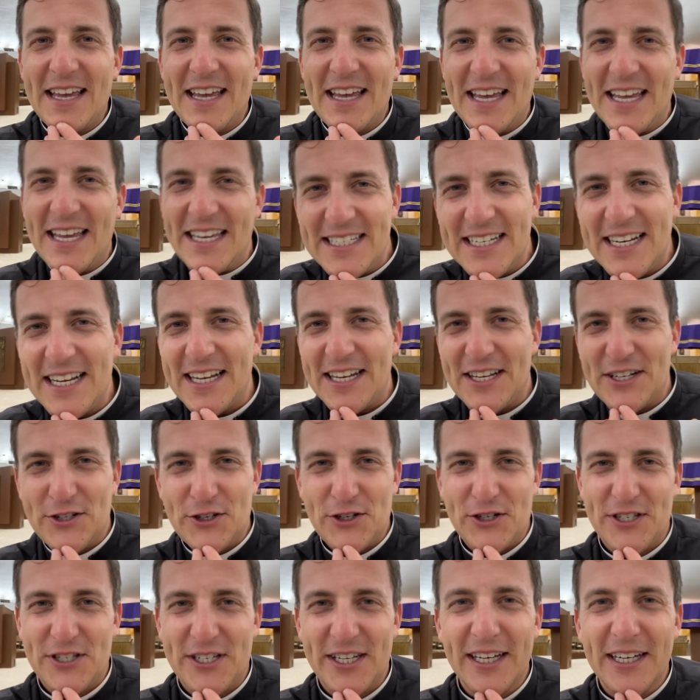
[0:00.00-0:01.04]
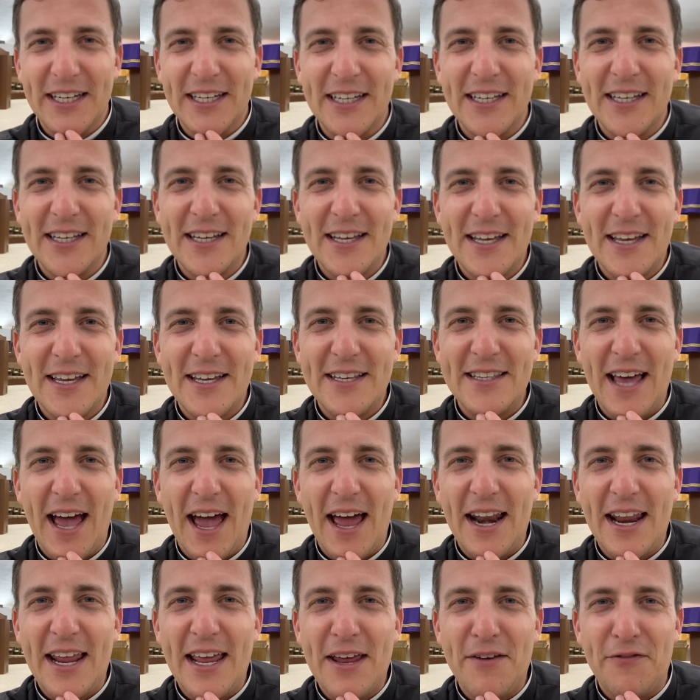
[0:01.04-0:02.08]
Isn't it interesting
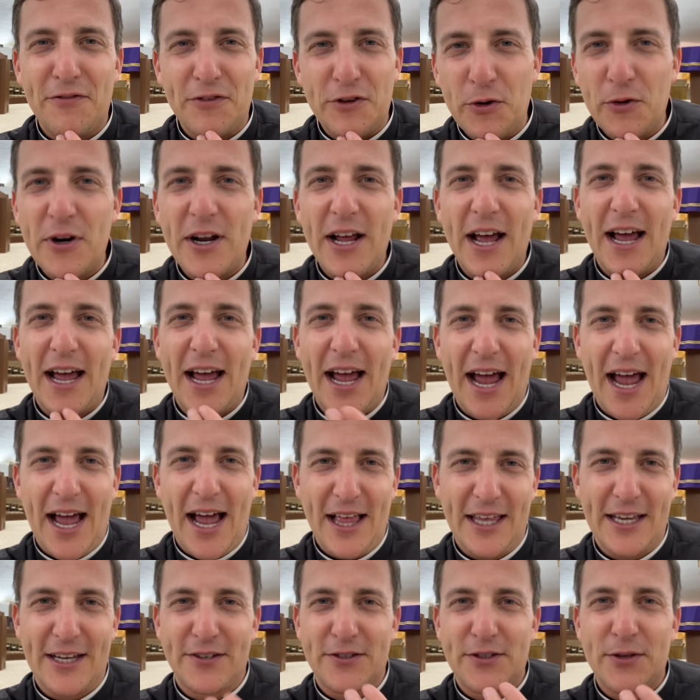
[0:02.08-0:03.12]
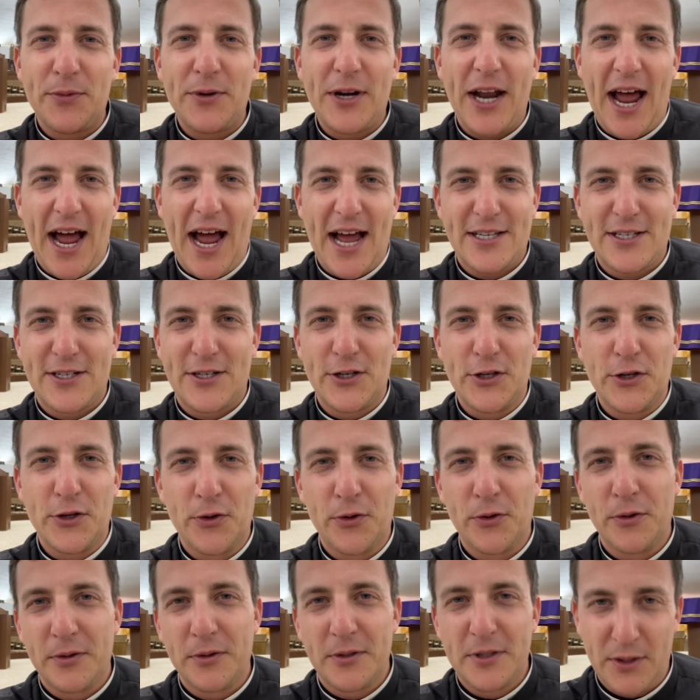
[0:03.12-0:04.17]
that if you were to, like, if someone asked
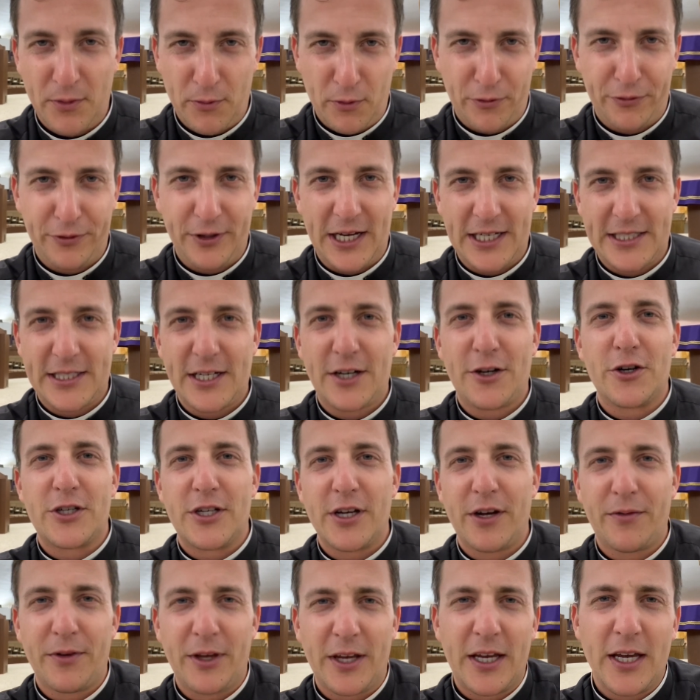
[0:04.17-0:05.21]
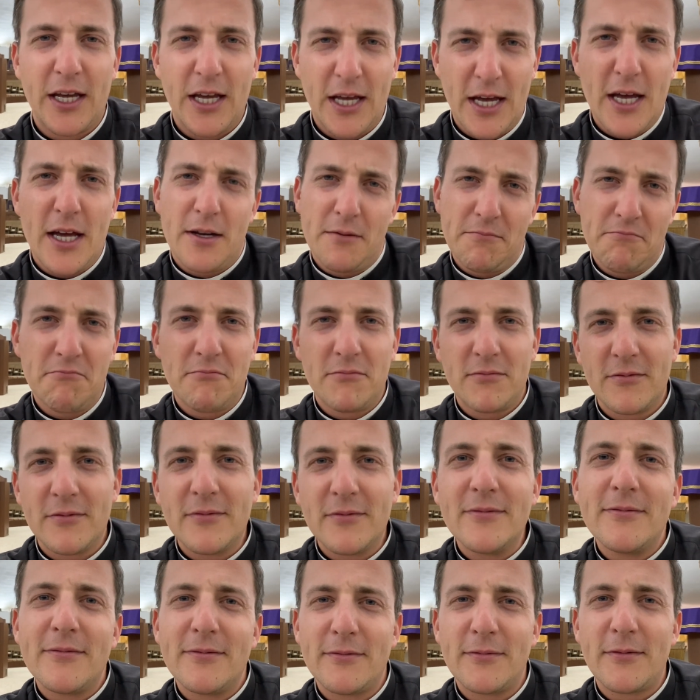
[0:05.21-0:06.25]
you to reflect on yourself, like,
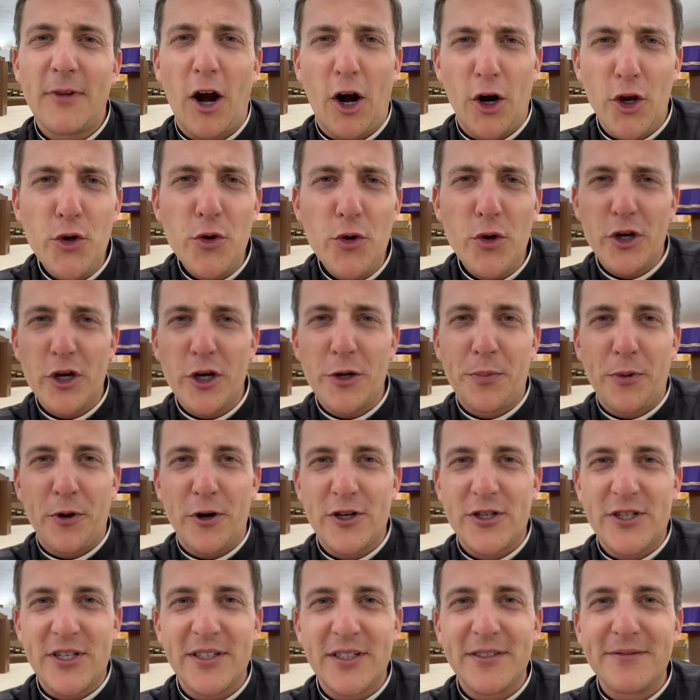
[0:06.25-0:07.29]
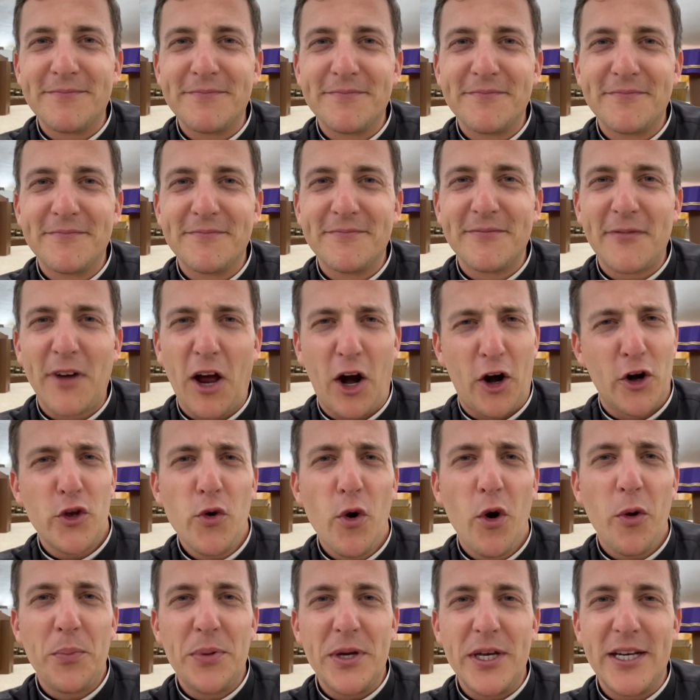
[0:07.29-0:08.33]
are you a good person? Are
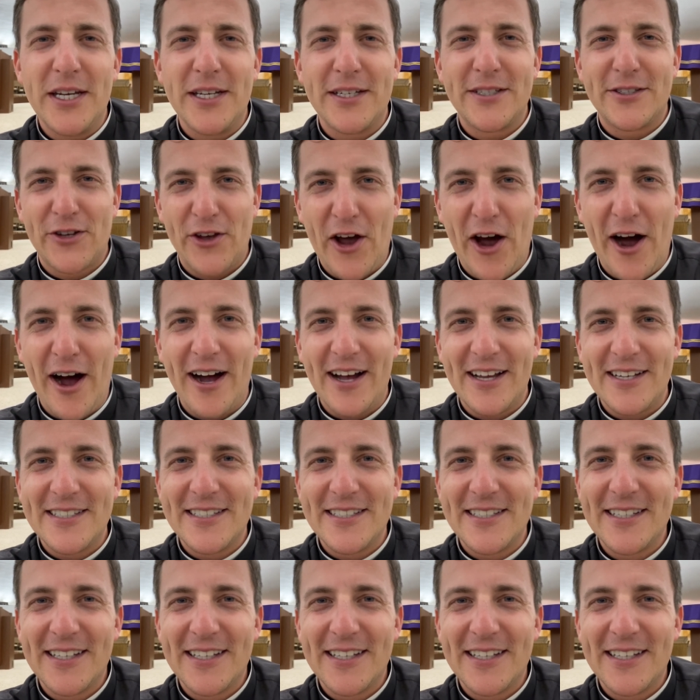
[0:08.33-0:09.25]
you obedient to God?